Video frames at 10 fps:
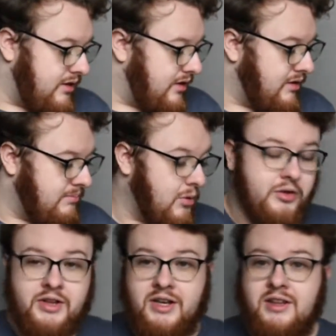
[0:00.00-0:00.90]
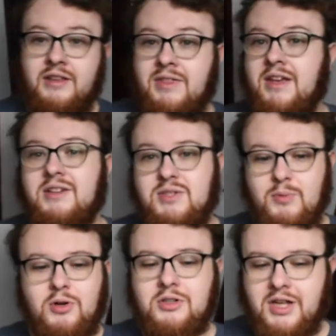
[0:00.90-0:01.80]
More than, like, they are
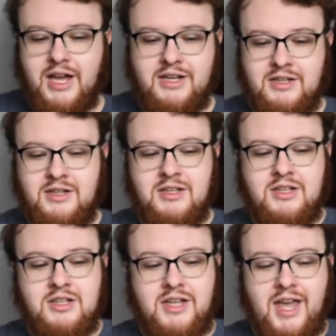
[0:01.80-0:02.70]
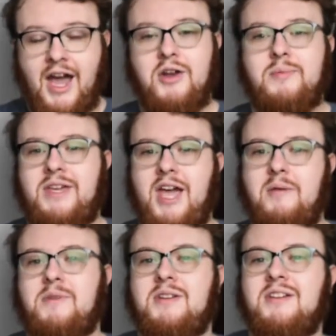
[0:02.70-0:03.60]
small and cannot be
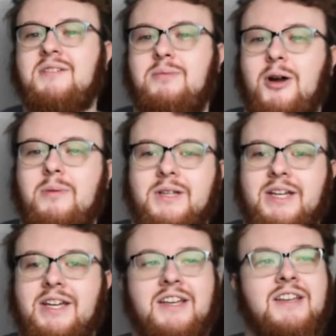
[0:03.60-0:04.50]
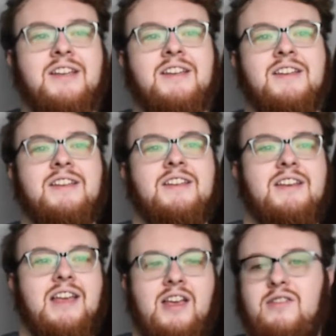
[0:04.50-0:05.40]
kept properly
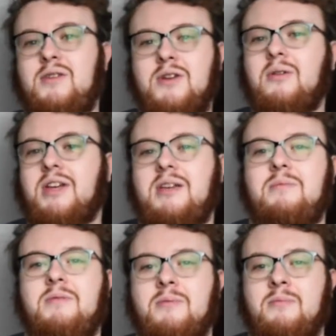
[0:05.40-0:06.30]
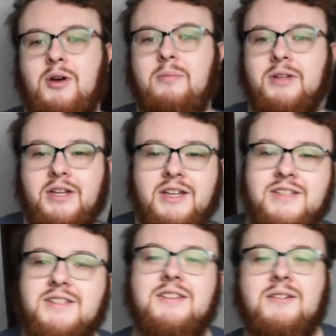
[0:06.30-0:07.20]
if you don't keep them properly.
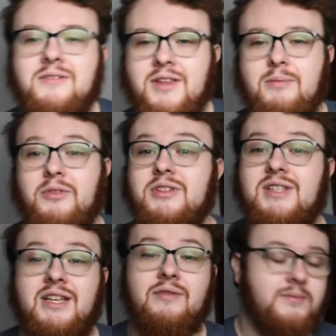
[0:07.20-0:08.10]
So they will just leave.